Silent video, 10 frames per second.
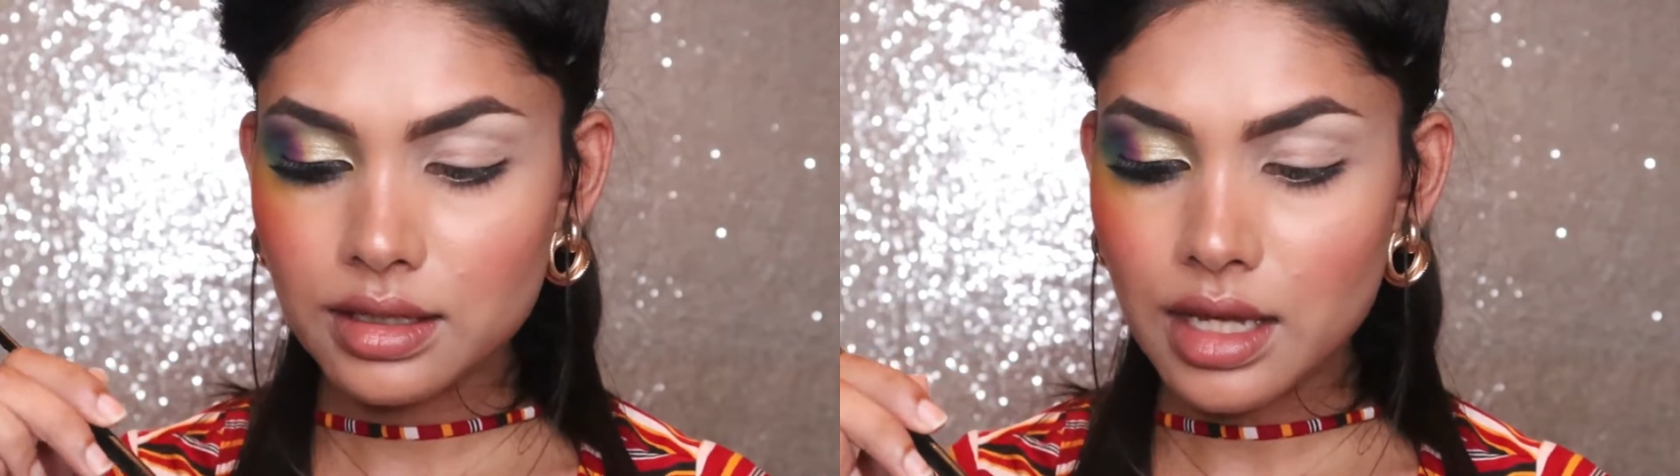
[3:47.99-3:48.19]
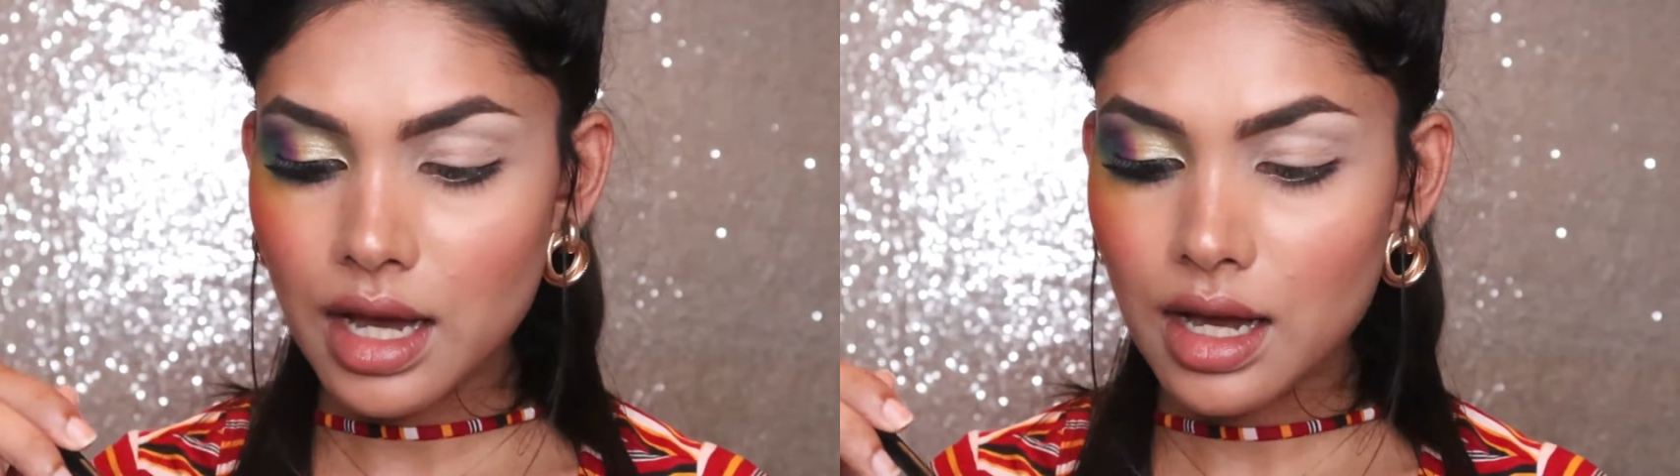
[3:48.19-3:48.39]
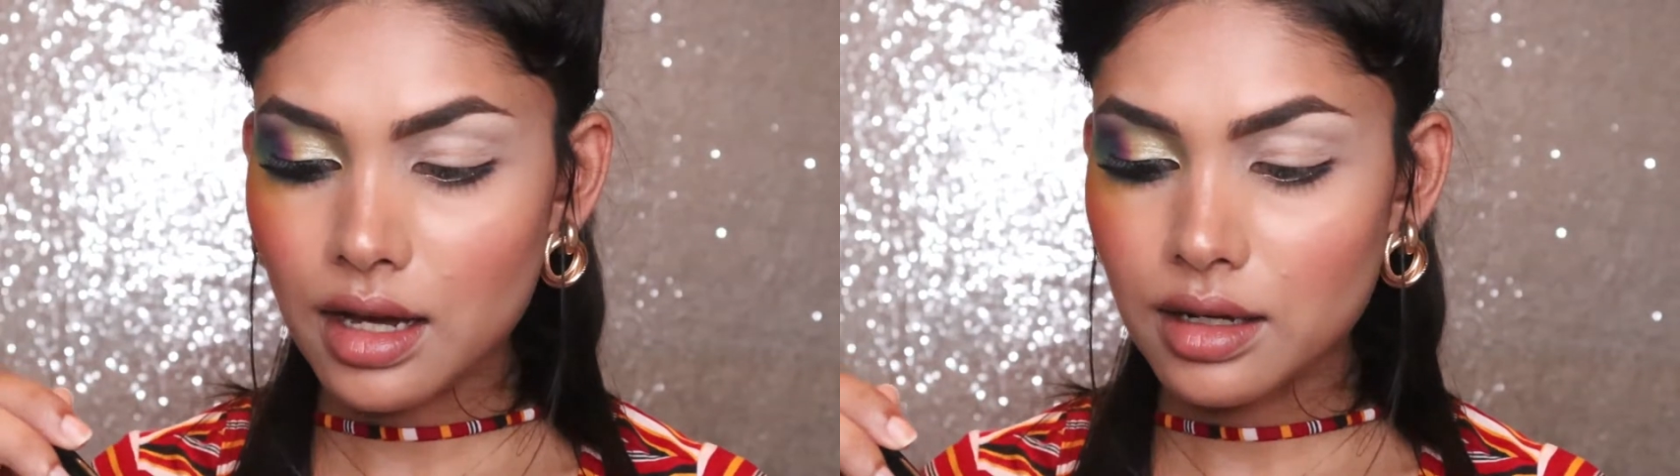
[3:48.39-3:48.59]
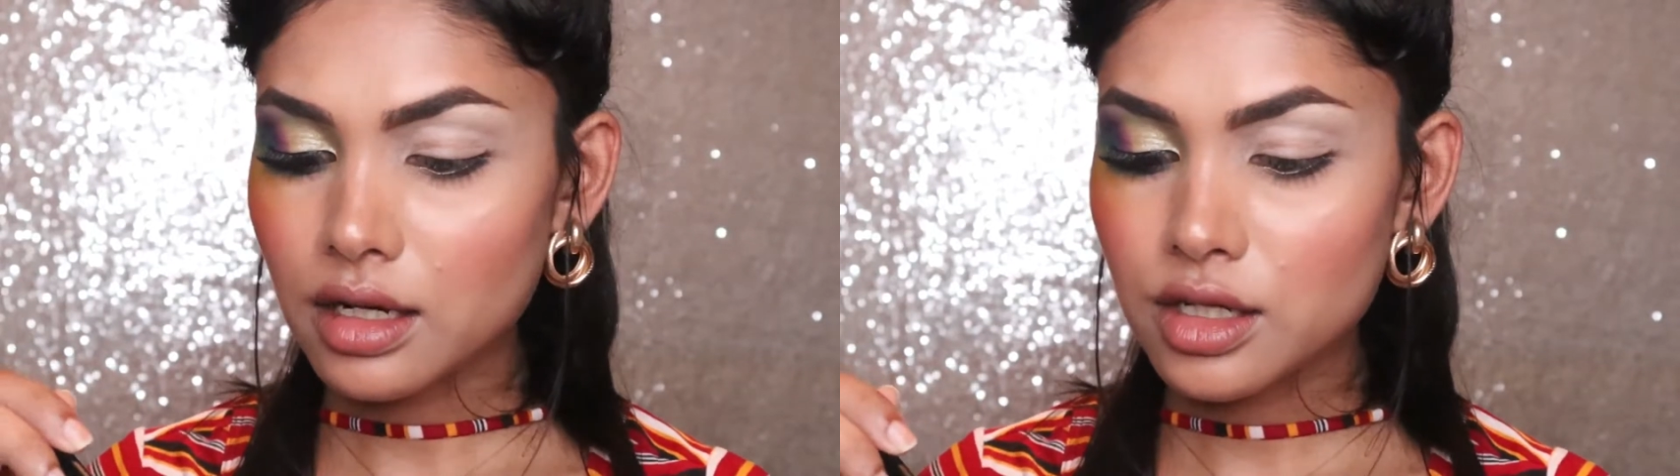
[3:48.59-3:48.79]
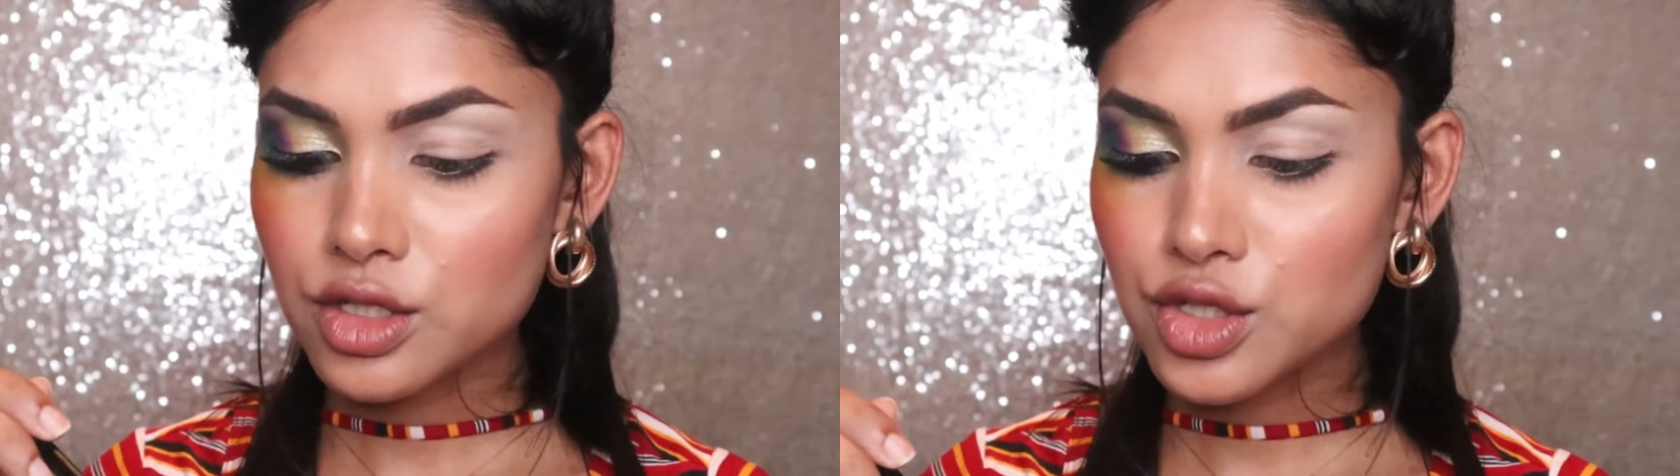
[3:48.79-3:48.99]
the
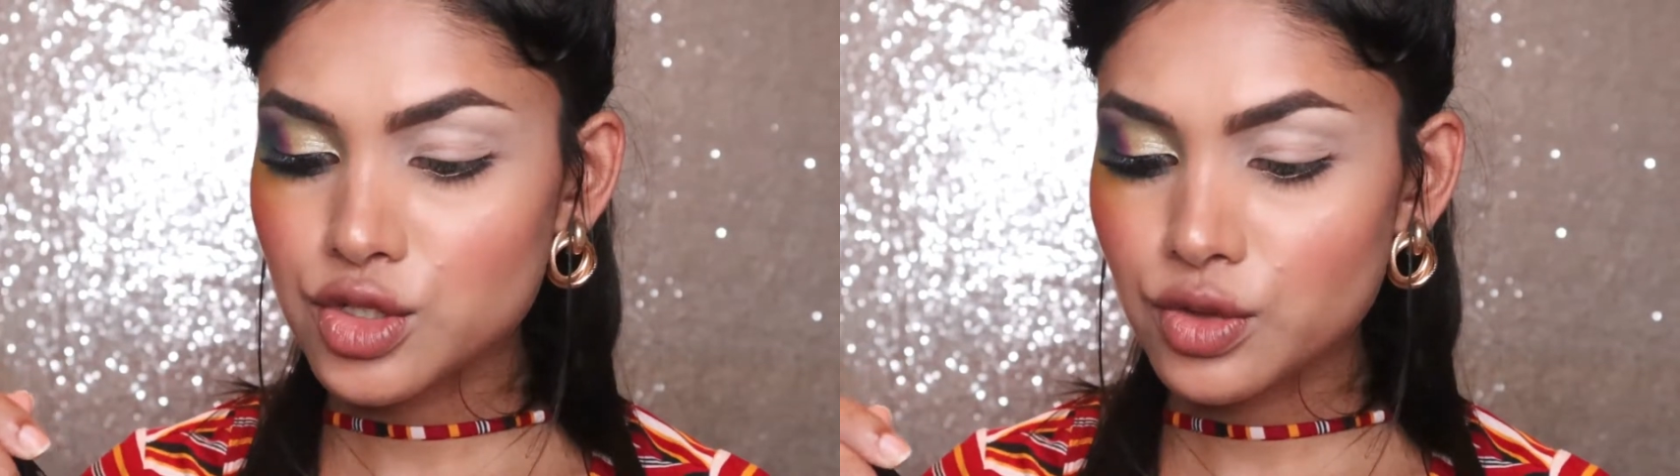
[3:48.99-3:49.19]
colors